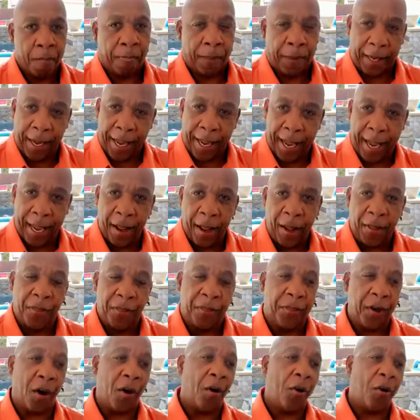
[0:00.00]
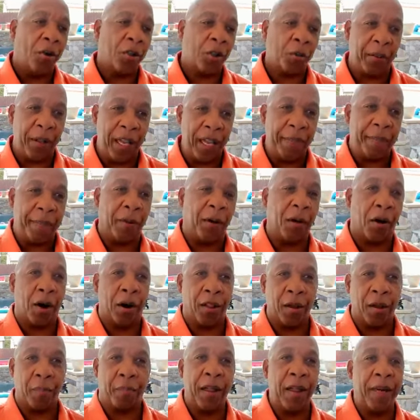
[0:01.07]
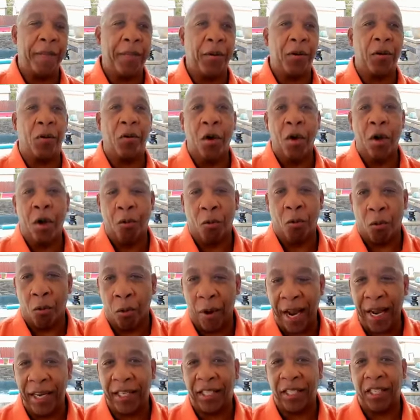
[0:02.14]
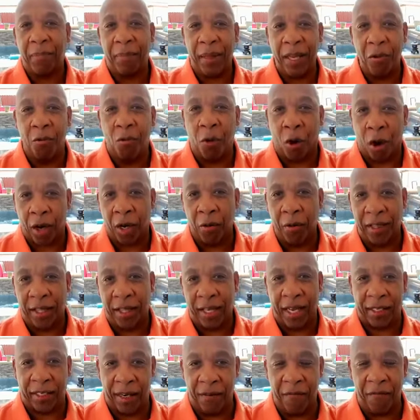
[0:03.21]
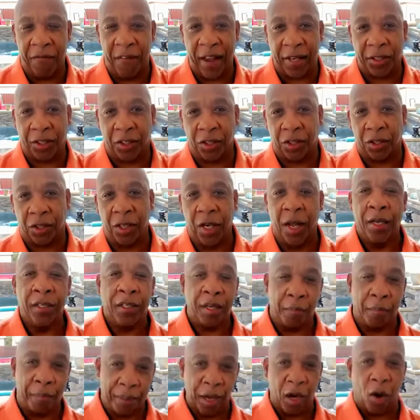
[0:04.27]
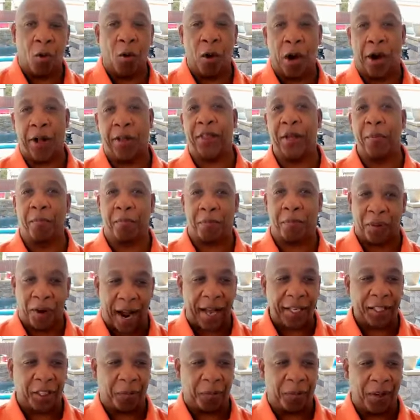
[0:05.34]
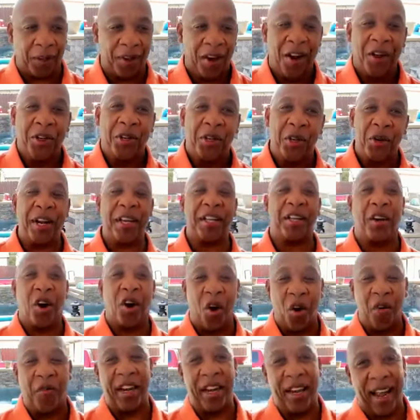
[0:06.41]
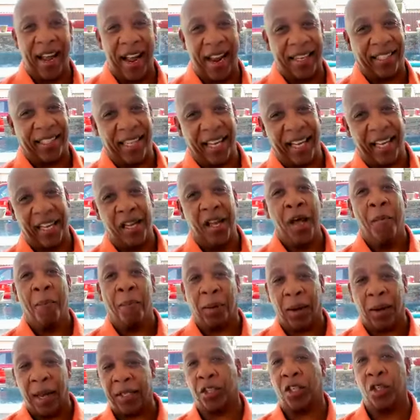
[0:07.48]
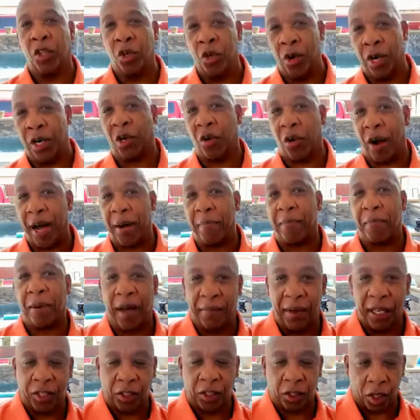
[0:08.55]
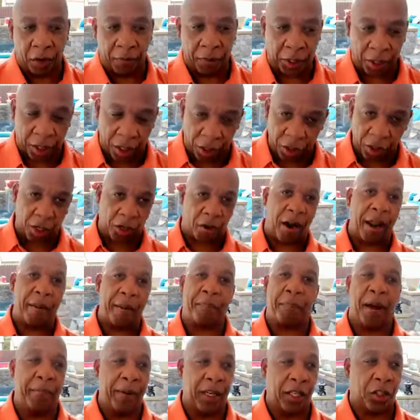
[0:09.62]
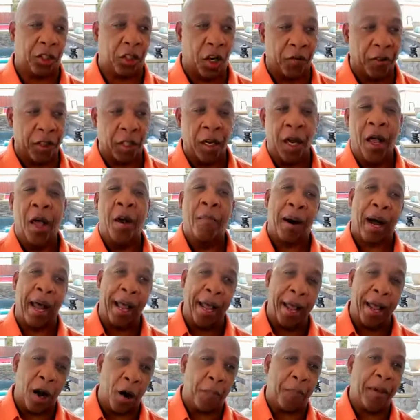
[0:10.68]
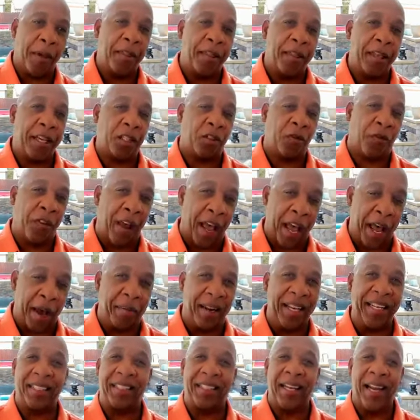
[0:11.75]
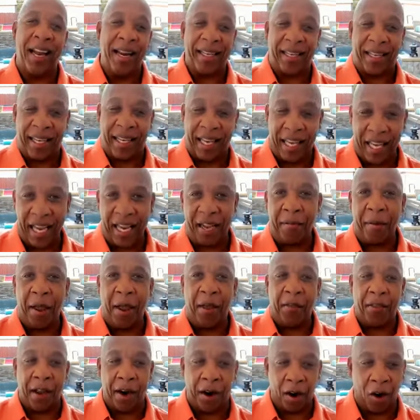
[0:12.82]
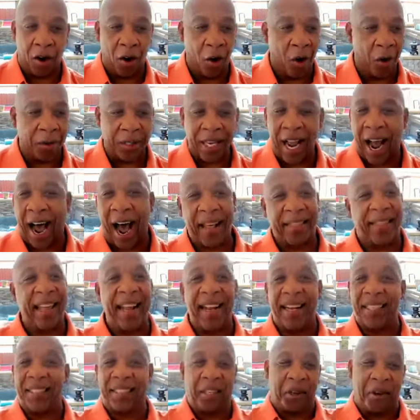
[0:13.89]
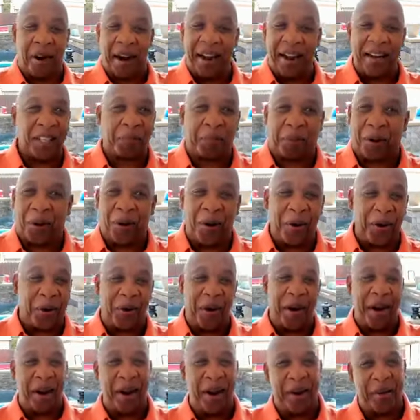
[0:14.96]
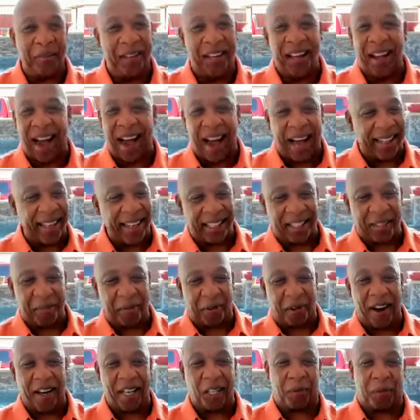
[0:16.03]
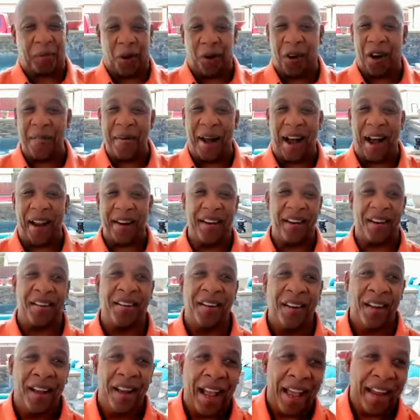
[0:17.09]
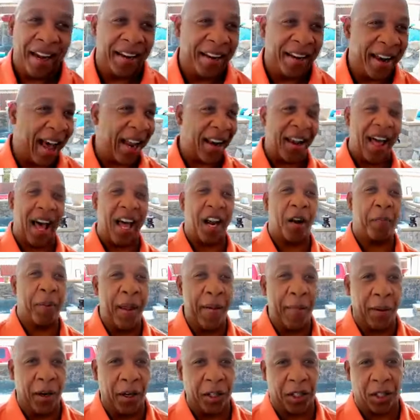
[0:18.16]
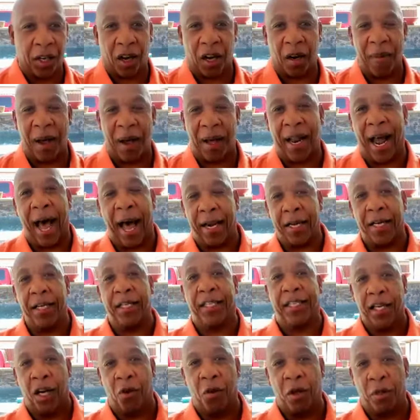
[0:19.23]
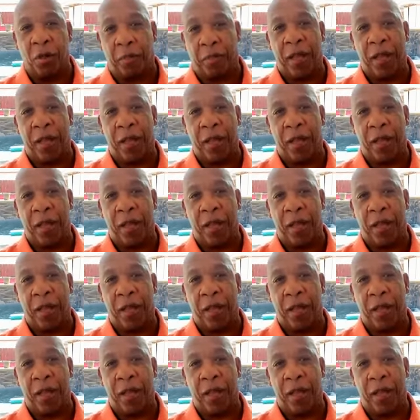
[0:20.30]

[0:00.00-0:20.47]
Okay? Those people are the people we should be working with as investors to build wealth and prosper during COVID-19, plus to do a great public service. You're going to do a great public service by helping these families keep their homes. I think it's the greatest program. I think it's the greatest program out here, and not a lot of people are talking about how to deal with